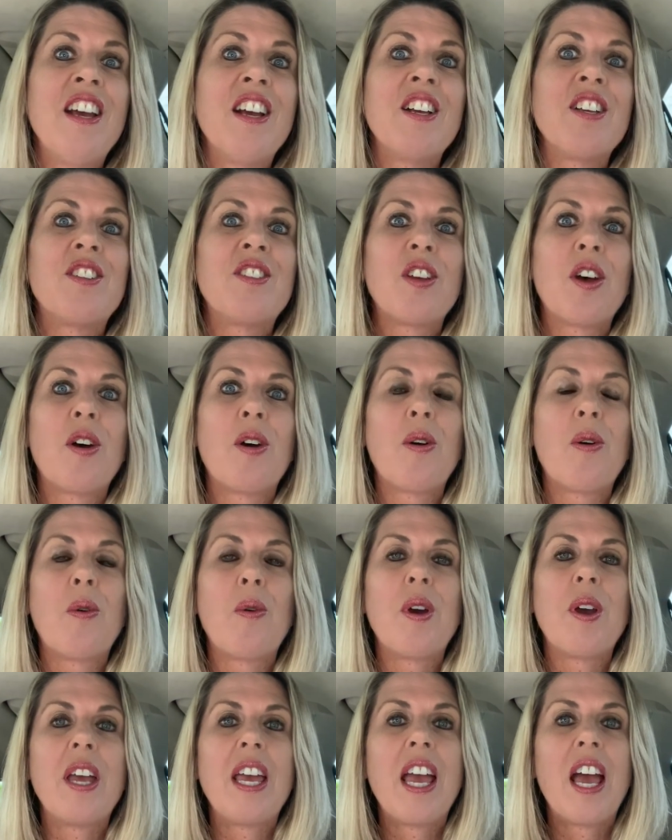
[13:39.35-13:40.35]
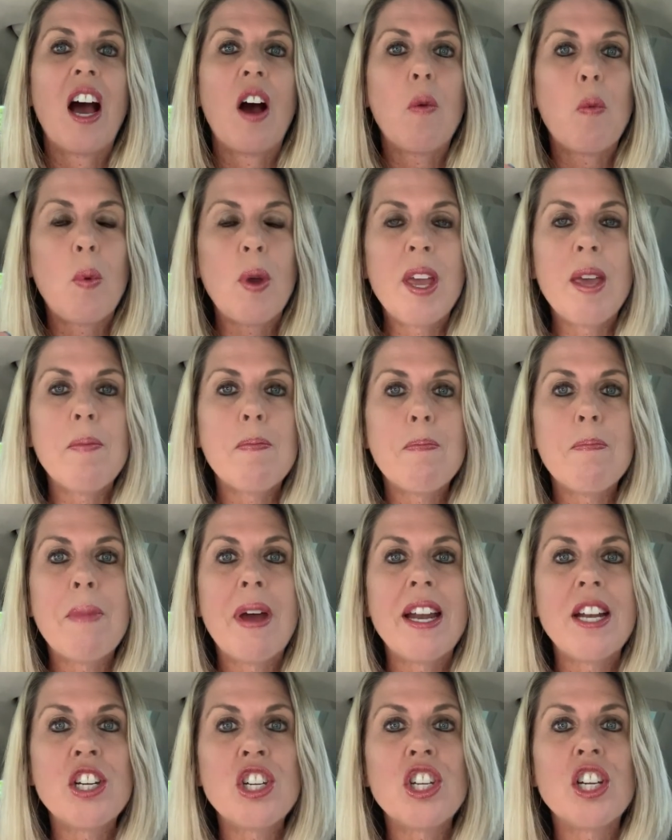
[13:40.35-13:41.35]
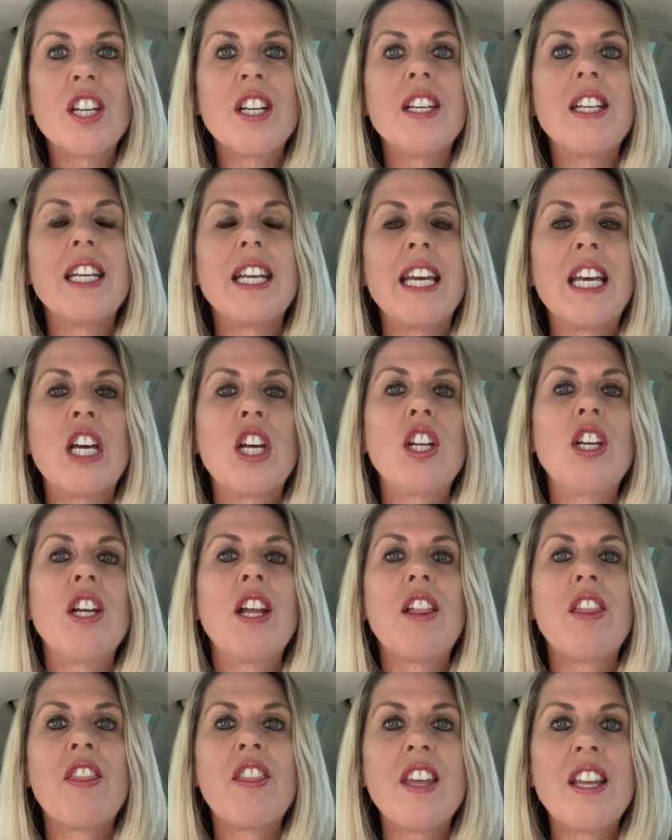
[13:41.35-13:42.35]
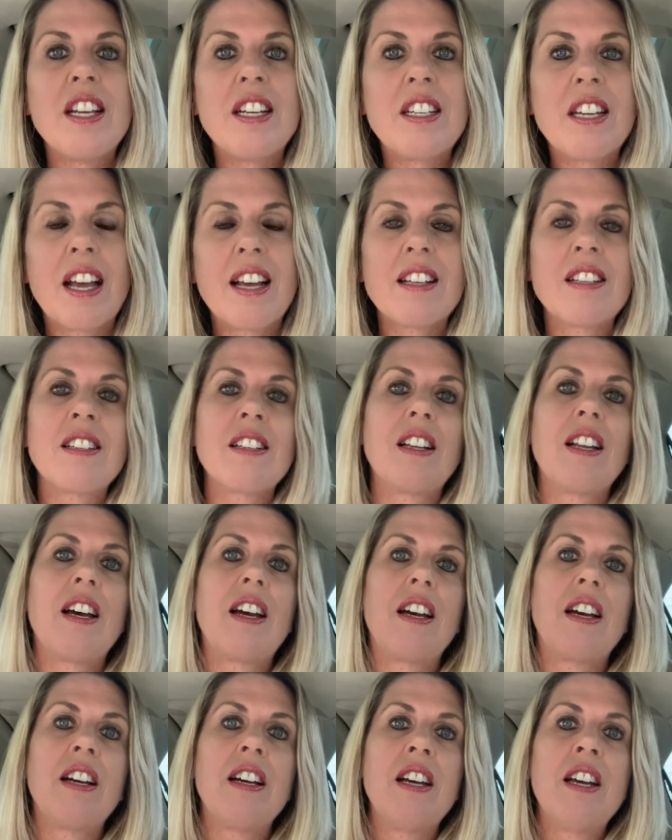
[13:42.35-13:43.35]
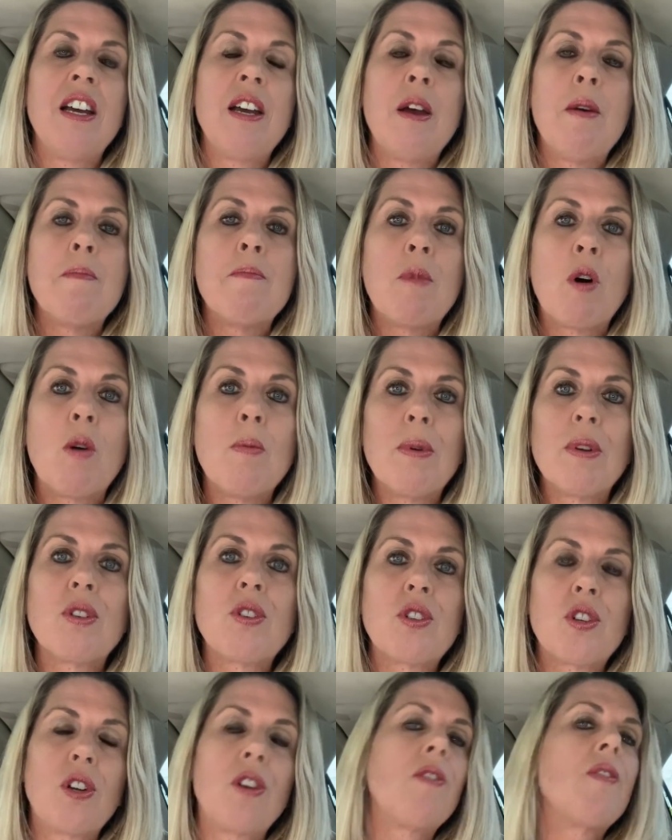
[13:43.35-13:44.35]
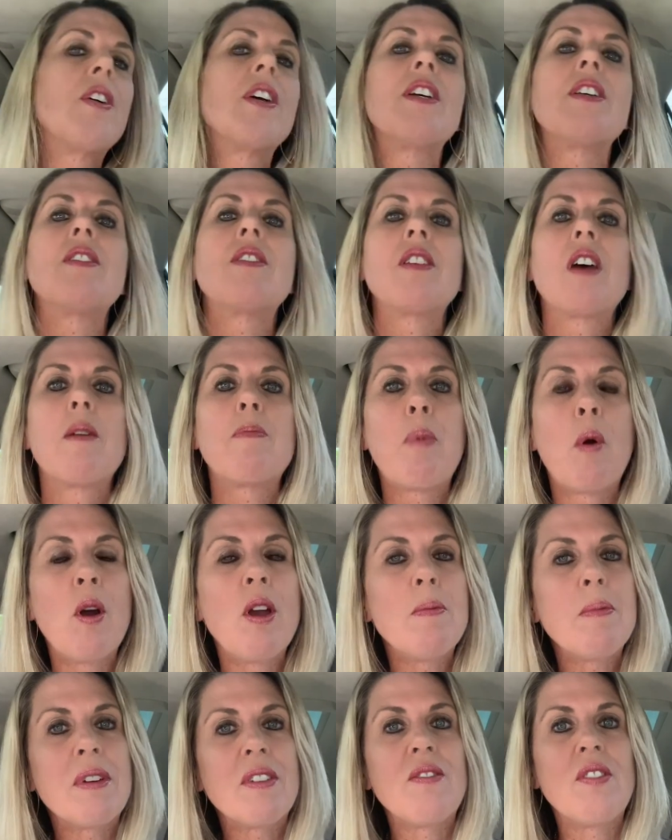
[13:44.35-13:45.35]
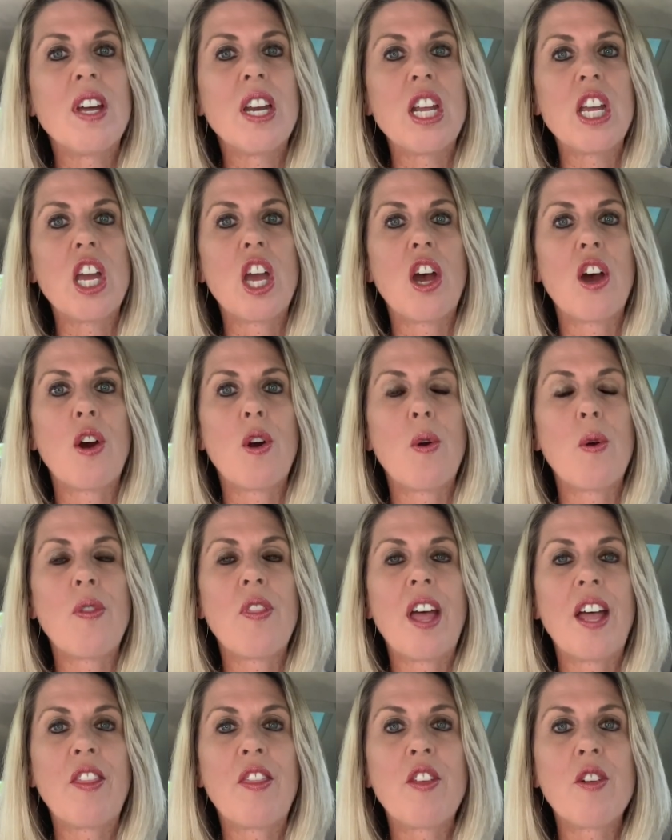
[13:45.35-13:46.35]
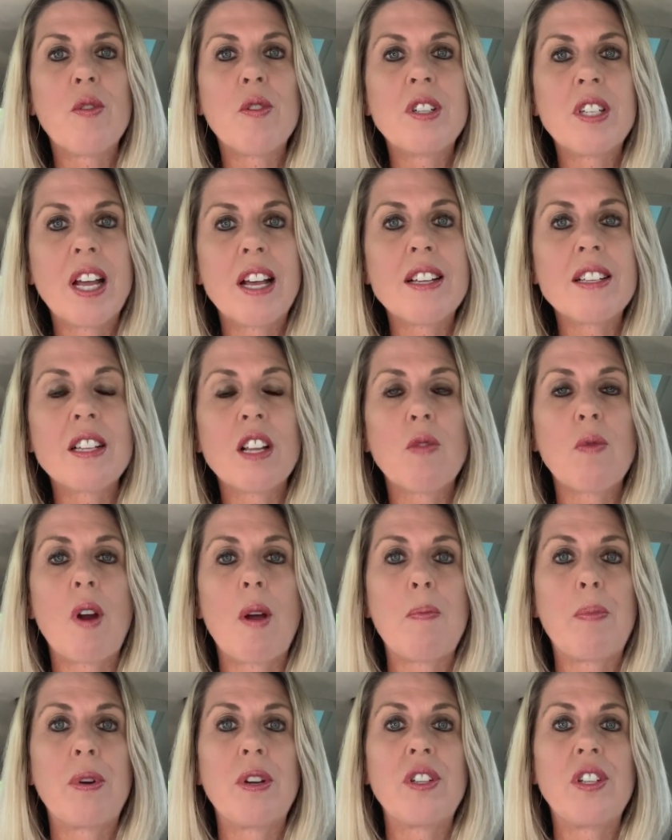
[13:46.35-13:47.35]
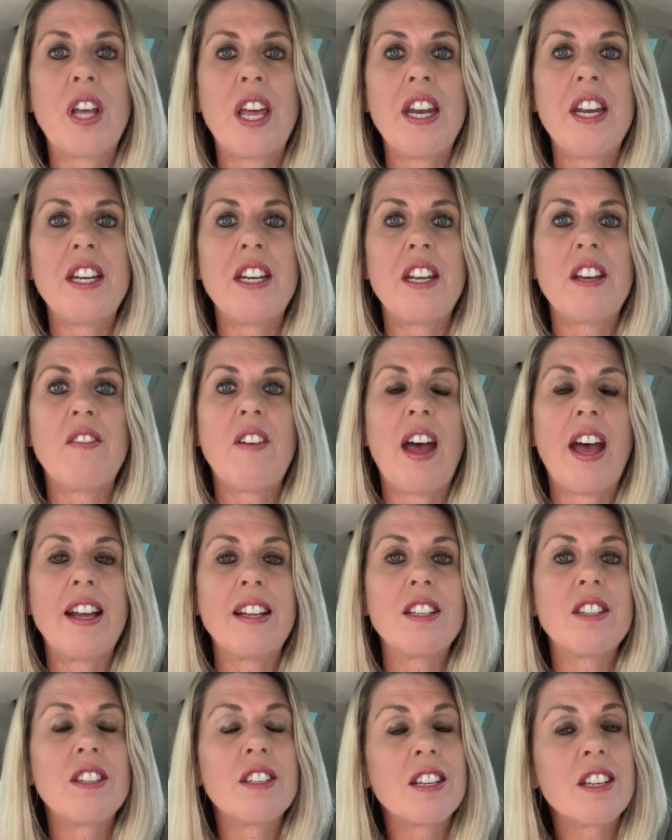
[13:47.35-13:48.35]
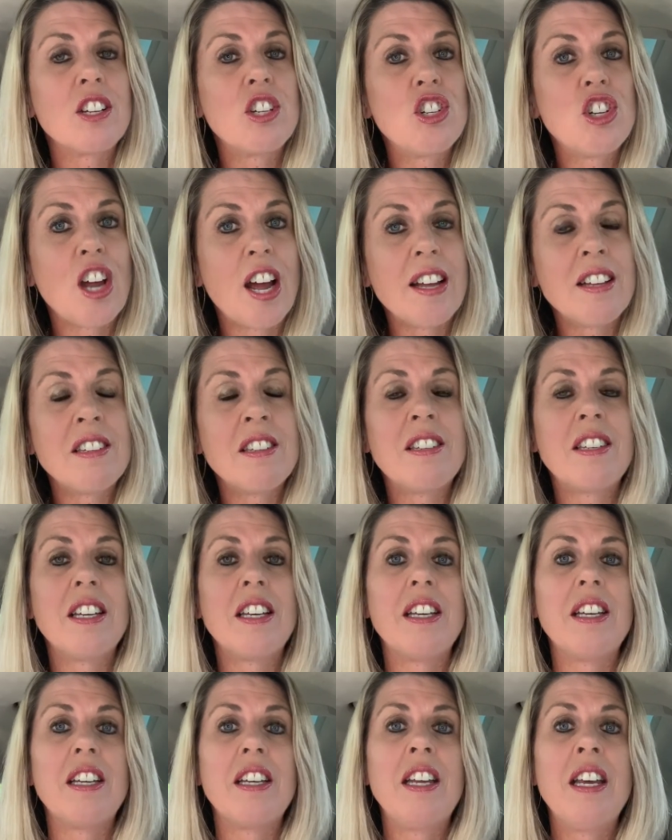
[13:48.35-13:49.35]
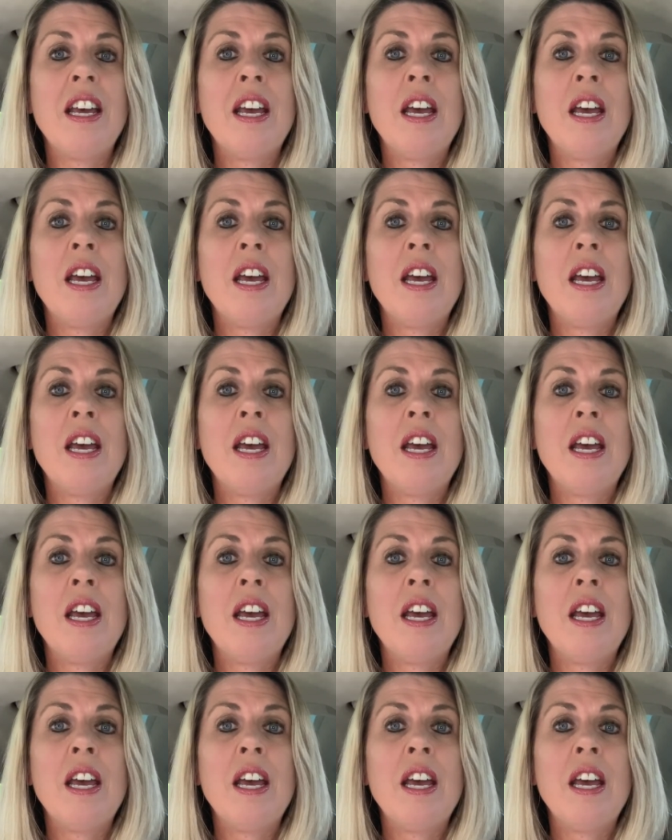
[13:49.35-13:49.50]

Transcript: So, we mentioned in the Tesla mobile service appointment video that the Tesla representative had suggested